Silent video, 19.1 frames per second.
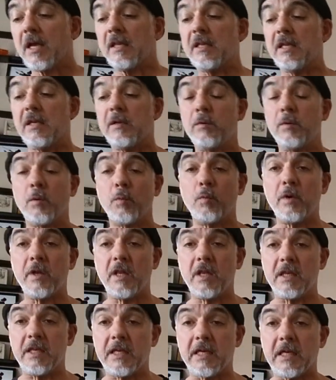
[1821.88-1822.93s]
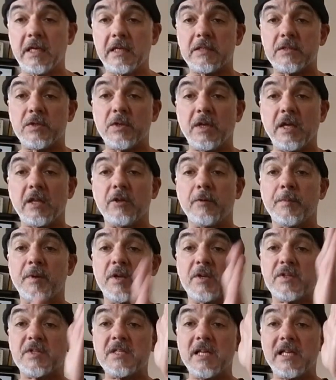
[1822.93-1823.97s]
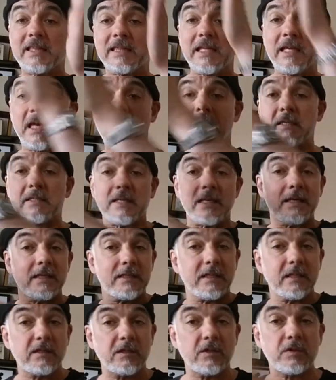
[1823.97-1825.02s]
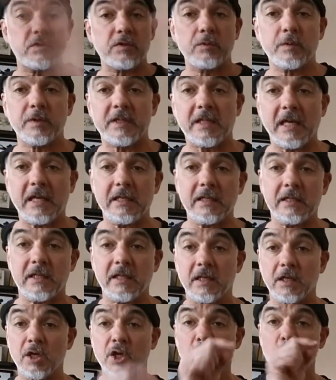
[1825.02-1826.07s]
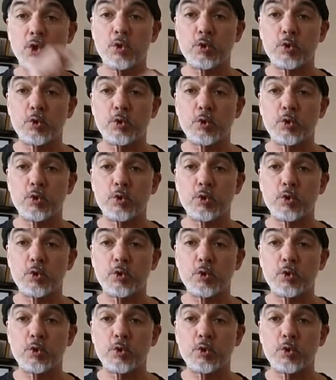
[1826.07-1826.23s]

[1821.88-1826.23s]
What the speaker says: And then we link it together because nothing has anything to do with anything.